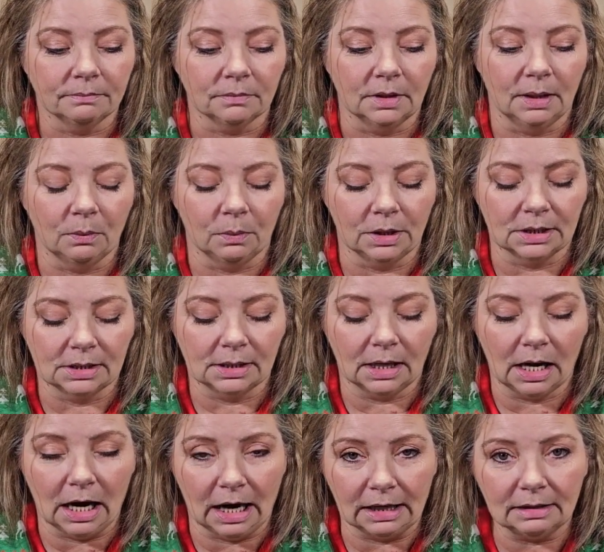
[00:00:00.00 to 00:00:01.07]
It was
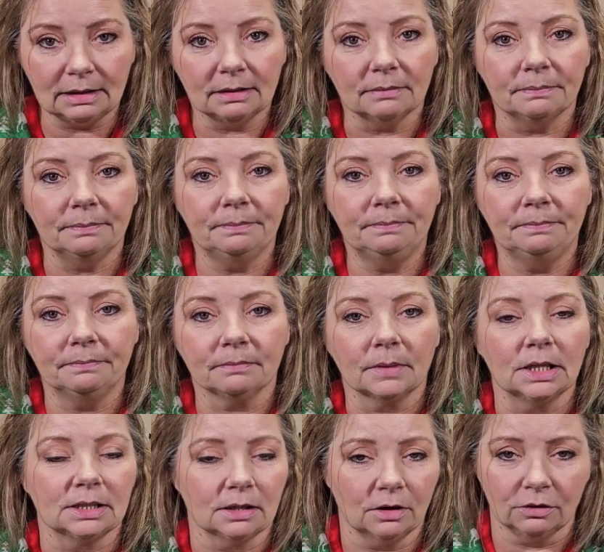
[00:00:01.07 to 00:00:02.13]
hot.
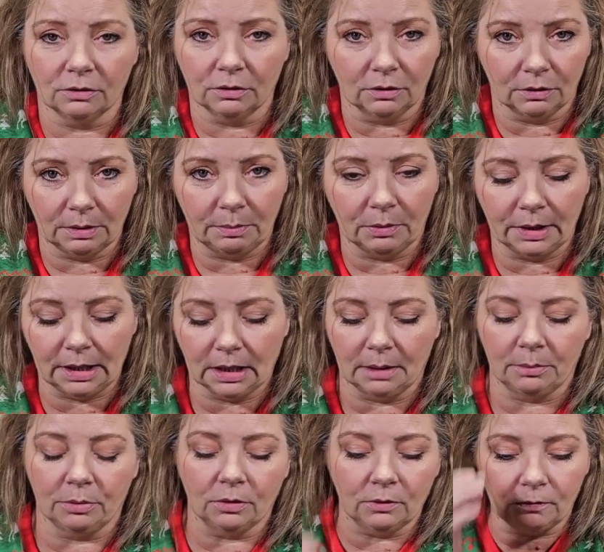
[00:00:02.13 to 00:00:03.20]
It's 130.9
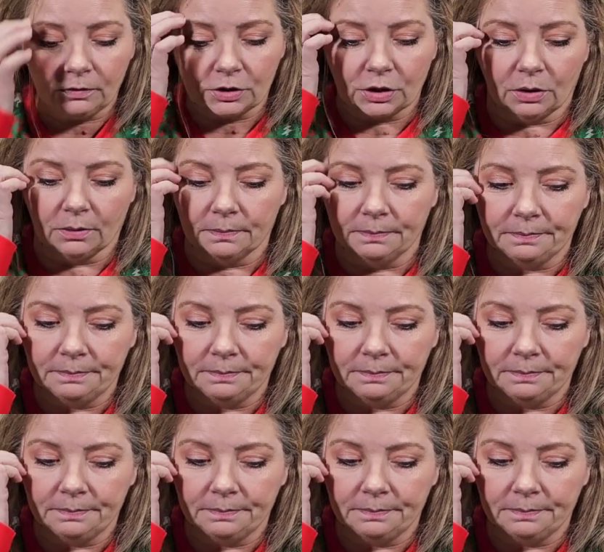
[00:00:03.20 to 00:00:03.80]
proof, so